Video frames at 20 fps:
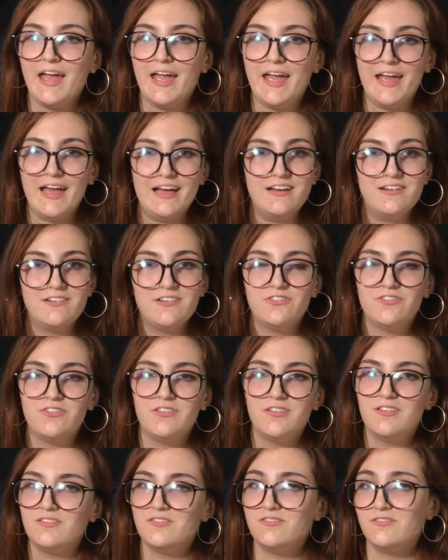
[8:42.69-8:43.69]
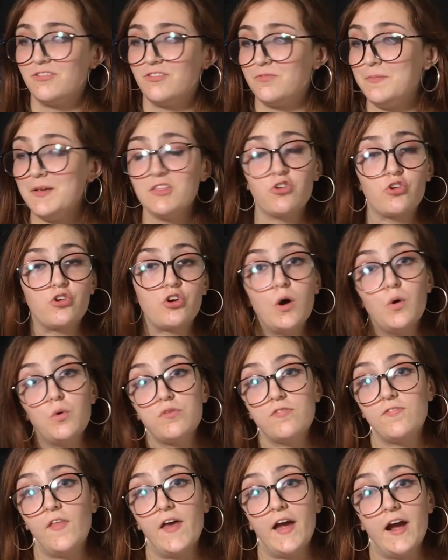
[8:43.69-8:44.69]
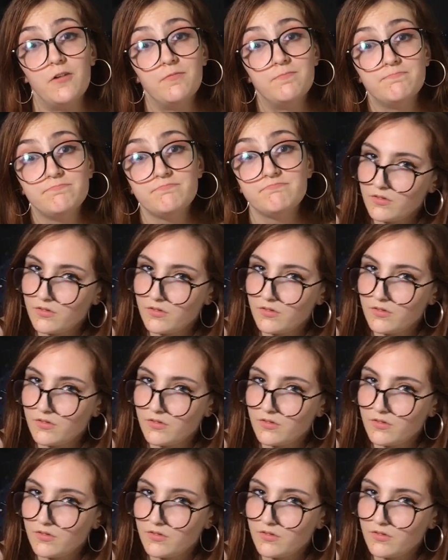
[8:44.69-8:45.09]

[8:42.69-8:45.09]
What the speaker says: and just meets her ghost there.